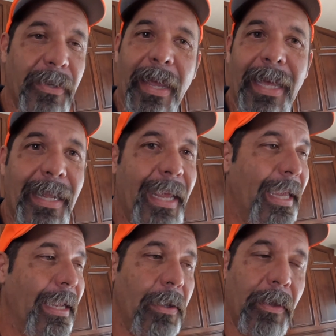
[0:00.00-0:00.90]
was a head to
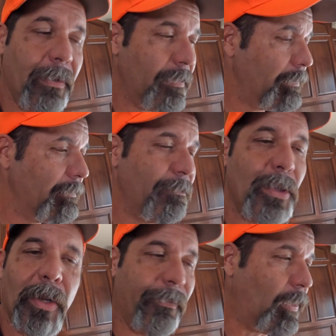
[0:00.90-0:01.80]
head,
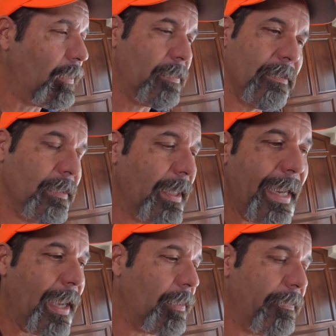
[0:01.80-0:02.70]
beautiful
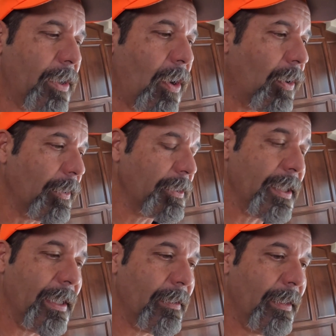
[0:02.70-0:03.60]
layout of the cars
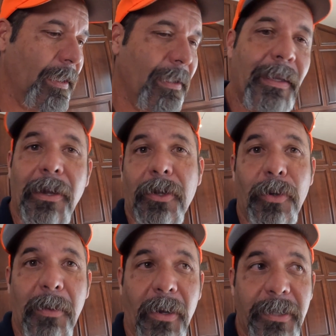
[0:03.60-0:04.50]
that you know, the
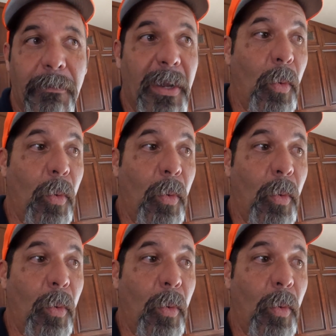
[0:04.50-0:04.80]
dream cars everybody